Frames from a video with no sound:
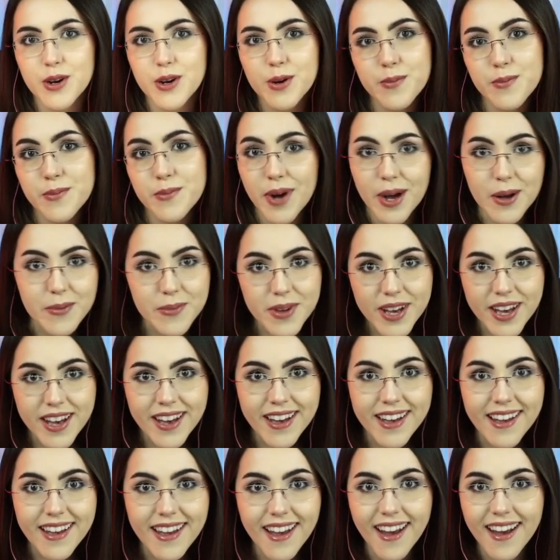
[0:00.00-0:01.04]

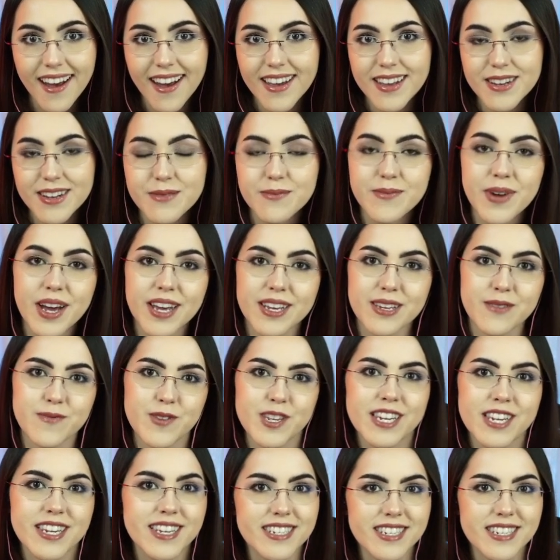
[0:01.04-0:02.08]
mama on my
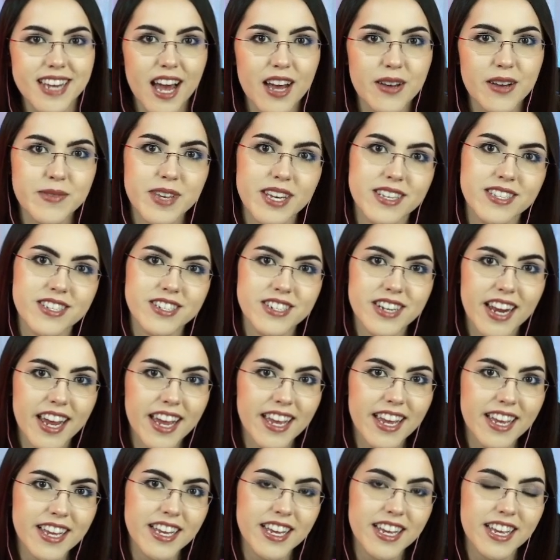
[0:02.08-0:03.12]
community tab
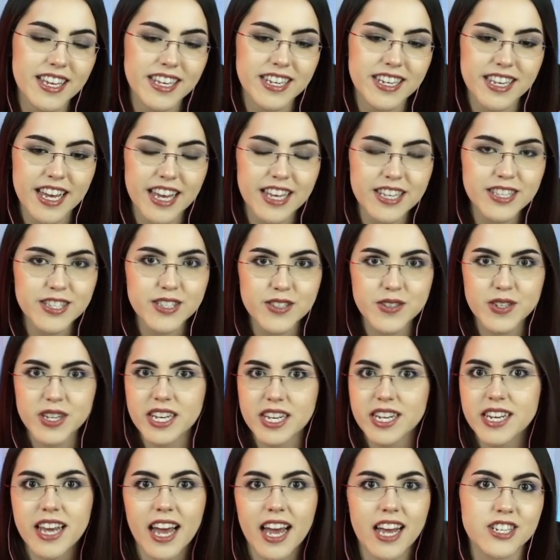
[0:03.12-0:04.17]
yesterday. In case you
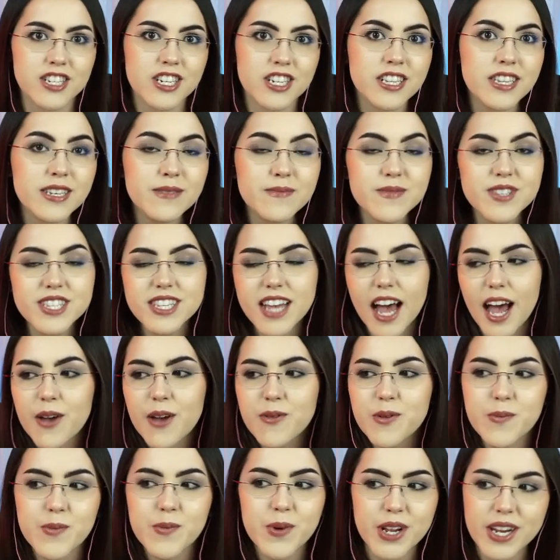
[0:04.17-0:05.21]
didn't catch a glimpse, I
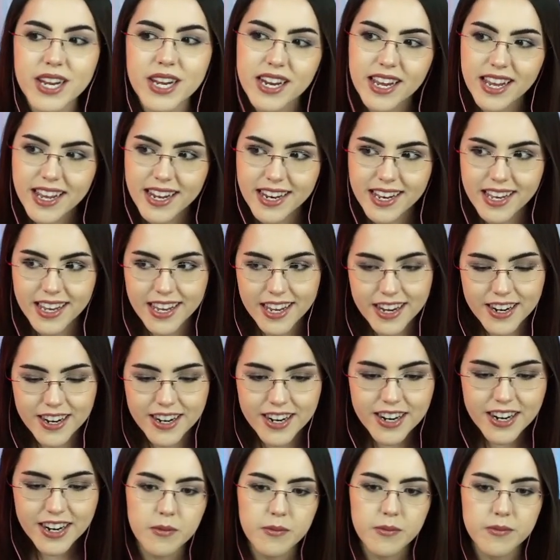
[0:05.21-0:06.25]
will put it in
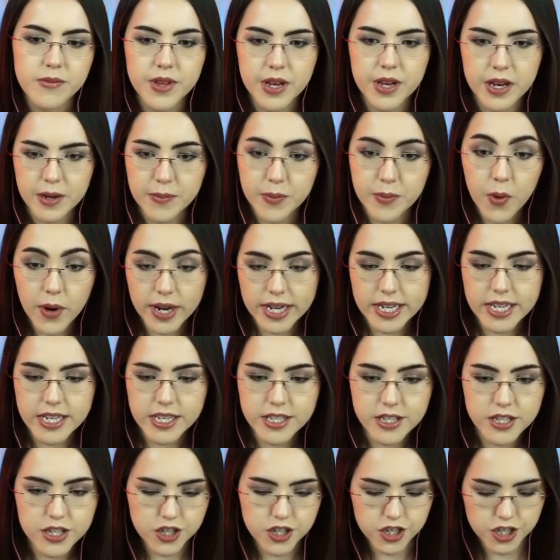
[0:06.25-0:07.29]
here. The point
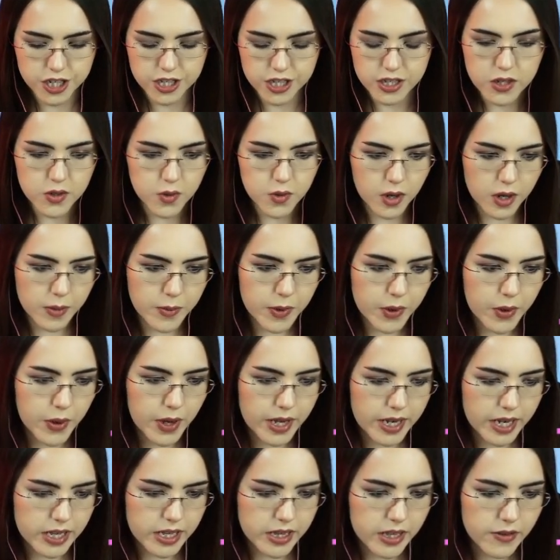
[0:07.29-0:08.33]
is, she's adorable
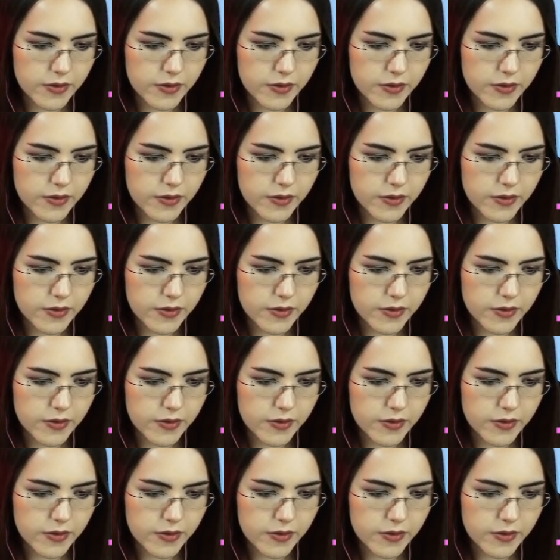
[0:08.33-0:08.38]
and I love